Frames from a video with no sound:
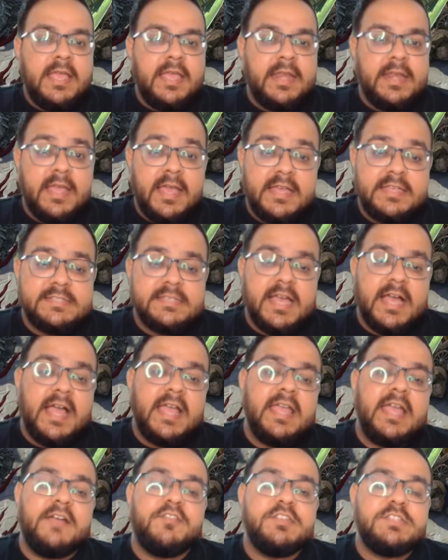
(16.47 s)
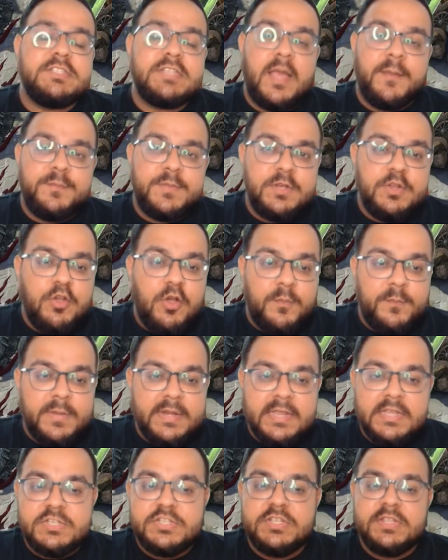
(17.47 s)
And guys, I have a champion
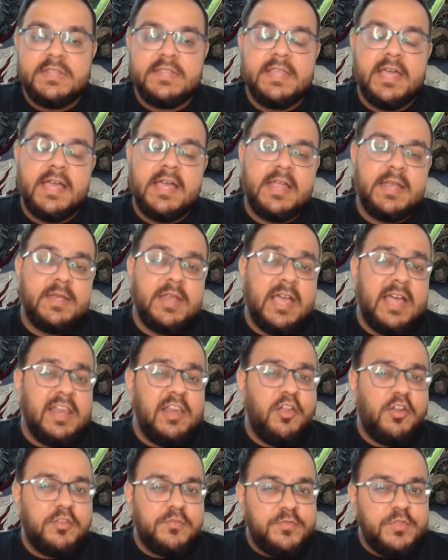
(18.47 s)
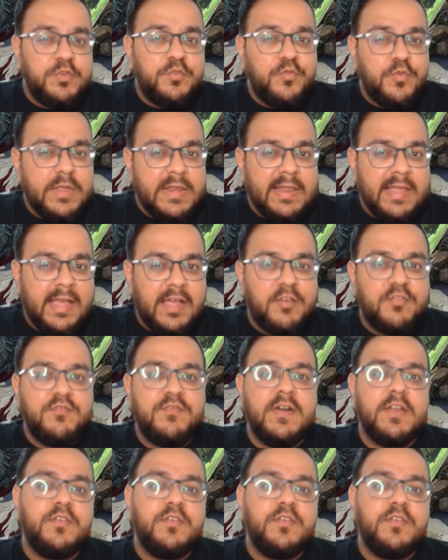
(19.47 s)
combination that a lot of you will have.